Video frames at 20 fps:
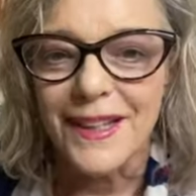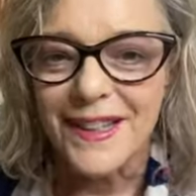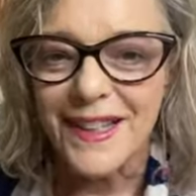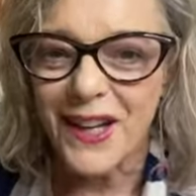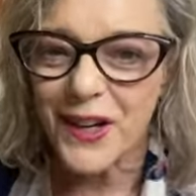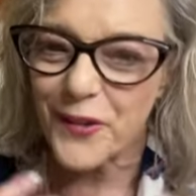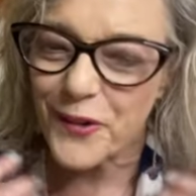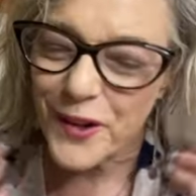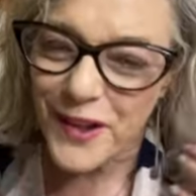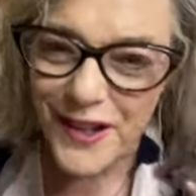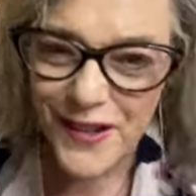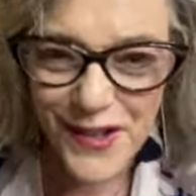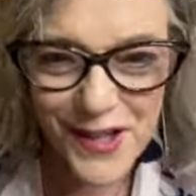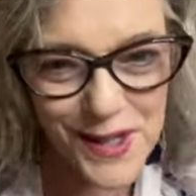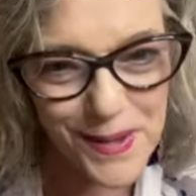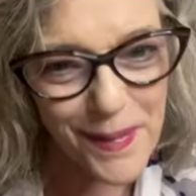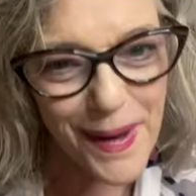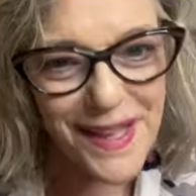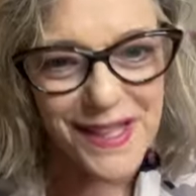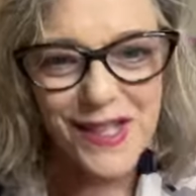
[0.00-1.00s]
Like, what are
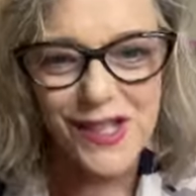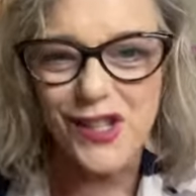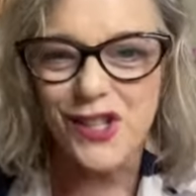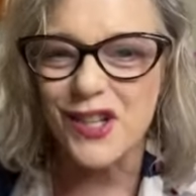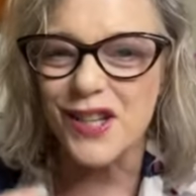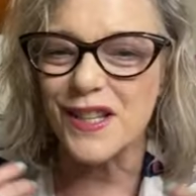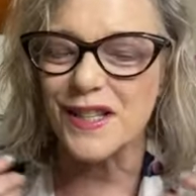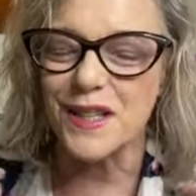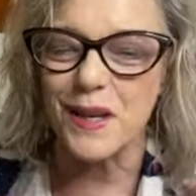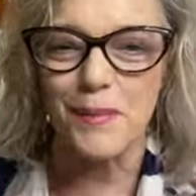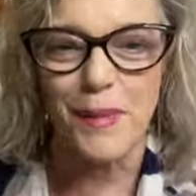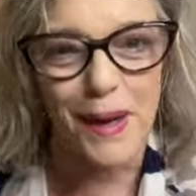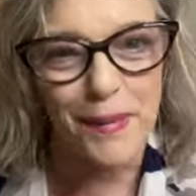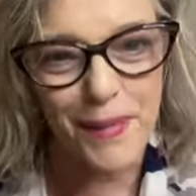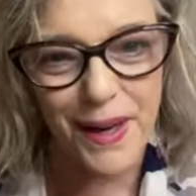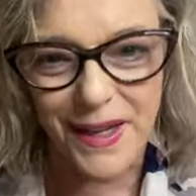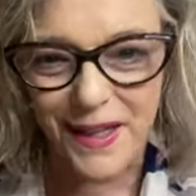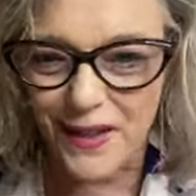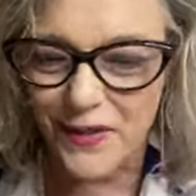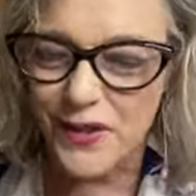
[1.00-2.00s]
these messages? Am I
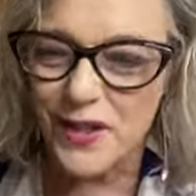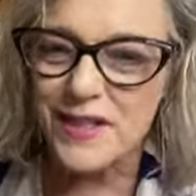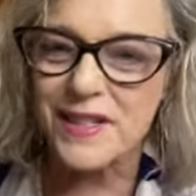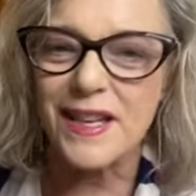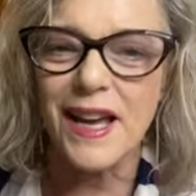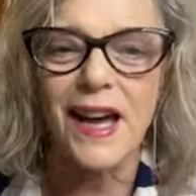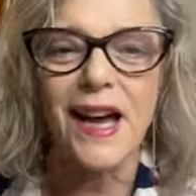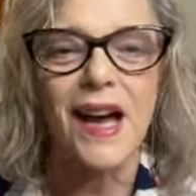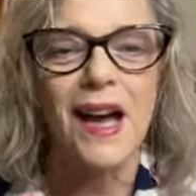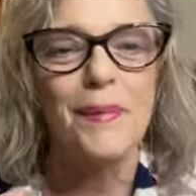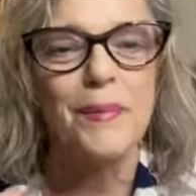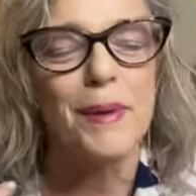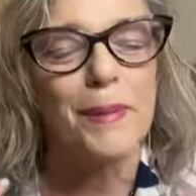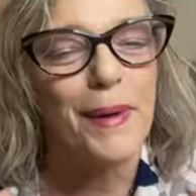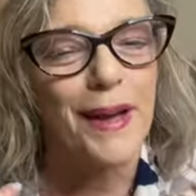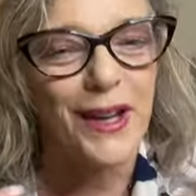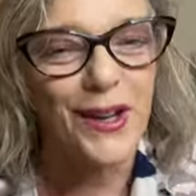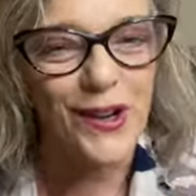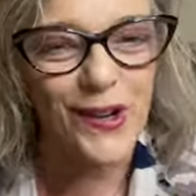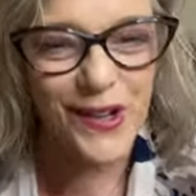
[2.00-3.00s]
making this up? Am
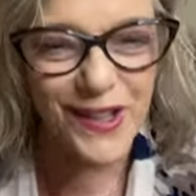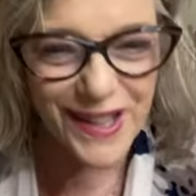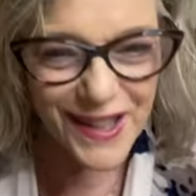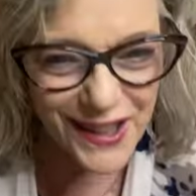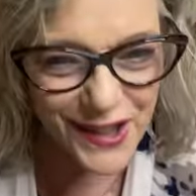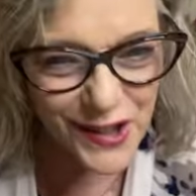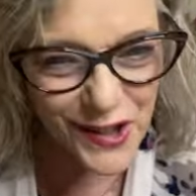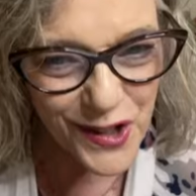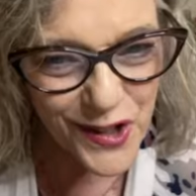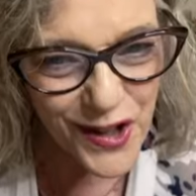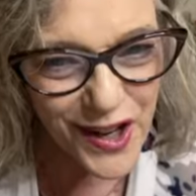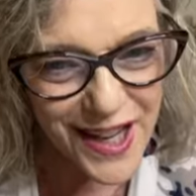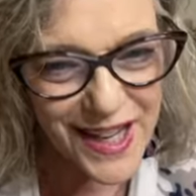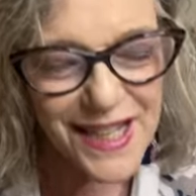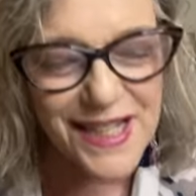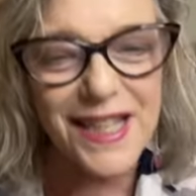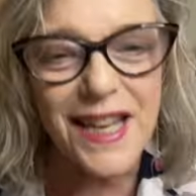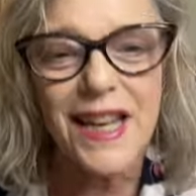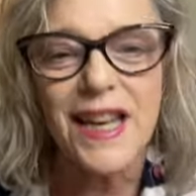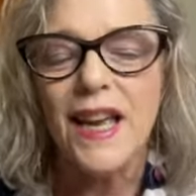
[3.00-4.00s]
I going a little
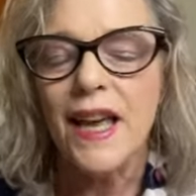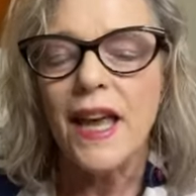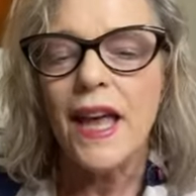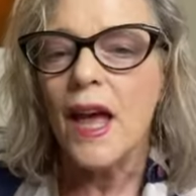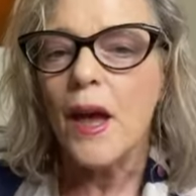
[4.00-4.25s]
crazy?